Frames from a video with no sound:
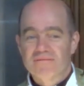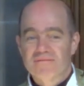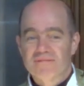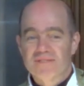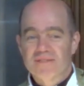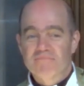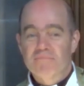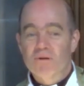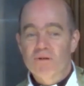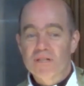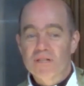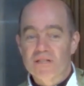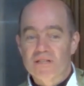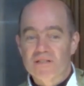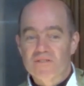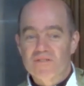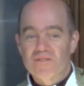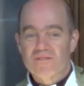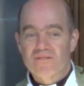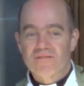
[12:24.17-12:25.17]
It's
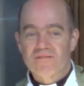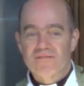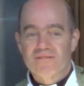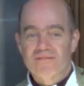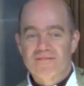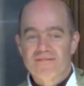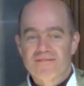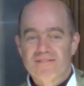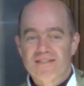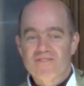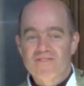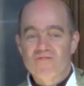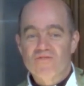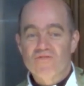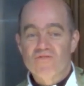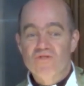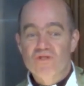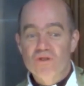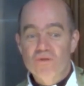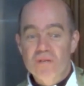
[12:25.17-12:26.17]
pointless. It
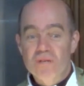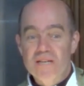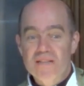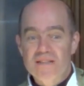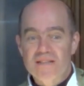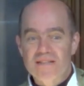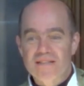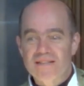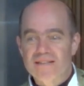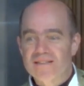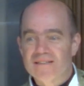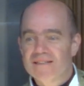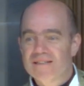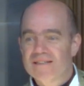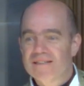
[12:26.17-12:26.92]
doesn't do anything.